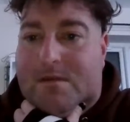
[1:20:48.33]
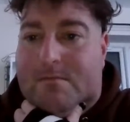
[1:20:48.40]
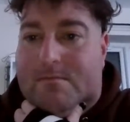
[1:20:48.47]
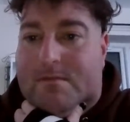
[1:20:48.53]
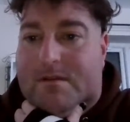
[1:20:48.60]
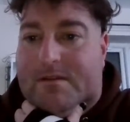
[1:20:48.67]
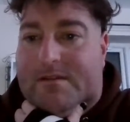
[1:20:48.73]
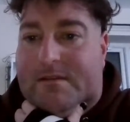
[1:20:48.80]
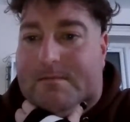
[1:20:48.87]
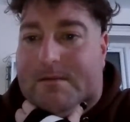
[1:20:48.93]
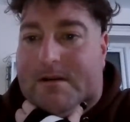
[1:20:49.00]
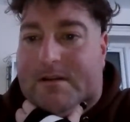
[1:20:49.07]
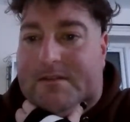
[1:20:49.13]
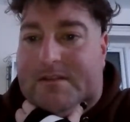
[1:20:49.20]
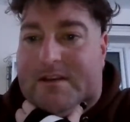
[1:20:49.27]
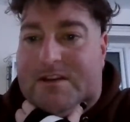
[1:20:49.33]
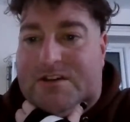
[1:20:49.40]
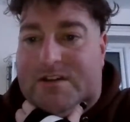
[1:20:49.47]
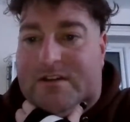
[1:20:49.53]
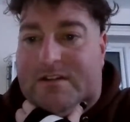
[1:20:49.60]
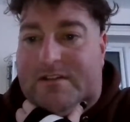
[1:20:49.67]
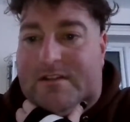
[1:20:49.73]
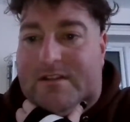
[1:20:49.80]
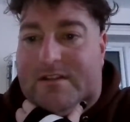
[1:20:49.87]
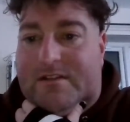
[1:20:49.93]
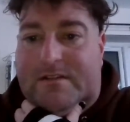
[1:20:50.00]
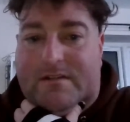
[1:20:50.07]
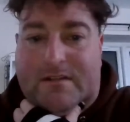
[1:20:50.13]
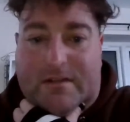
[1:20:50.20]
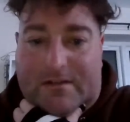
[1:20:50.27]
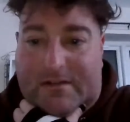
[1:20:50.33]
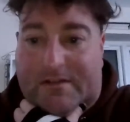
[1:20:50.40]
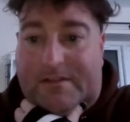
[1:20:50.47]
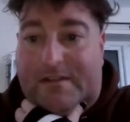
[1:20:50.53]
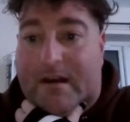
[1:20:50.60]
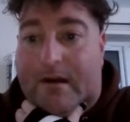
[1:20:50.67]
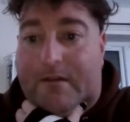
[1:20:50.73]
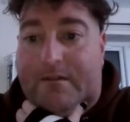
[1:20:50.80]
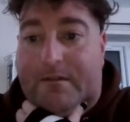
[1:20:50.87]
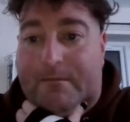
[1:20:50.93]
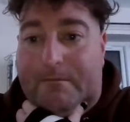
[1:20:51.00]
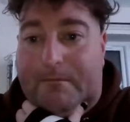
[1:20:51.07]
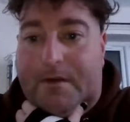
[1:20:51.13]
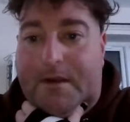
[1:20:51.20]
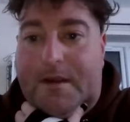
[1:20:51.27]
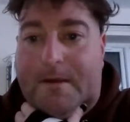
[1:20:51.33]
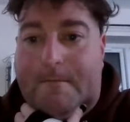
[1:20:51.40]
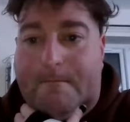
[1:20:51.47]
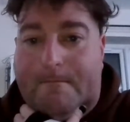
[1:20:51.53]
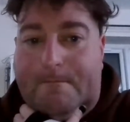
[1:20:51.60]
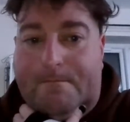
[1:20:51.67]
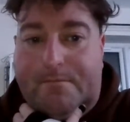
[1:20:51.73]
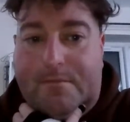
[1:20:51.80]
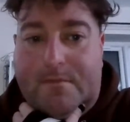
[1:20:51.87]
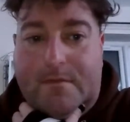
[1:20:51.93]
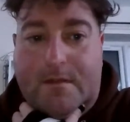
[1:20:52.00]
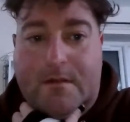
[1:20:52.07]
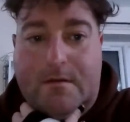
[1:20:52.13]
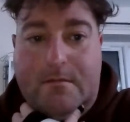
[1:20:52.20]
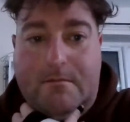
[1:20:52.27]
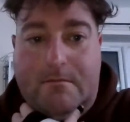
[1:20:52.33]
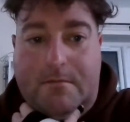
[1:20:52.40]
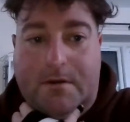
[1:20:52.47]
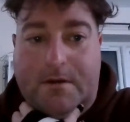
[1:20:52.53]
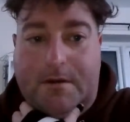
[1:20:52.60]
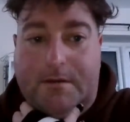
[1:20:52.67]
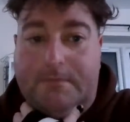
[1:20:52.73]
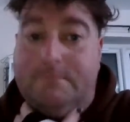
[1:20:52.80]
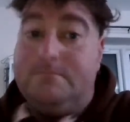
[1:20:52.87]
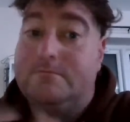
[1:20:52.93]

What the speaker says: But it says partitions, there's yourself and me. But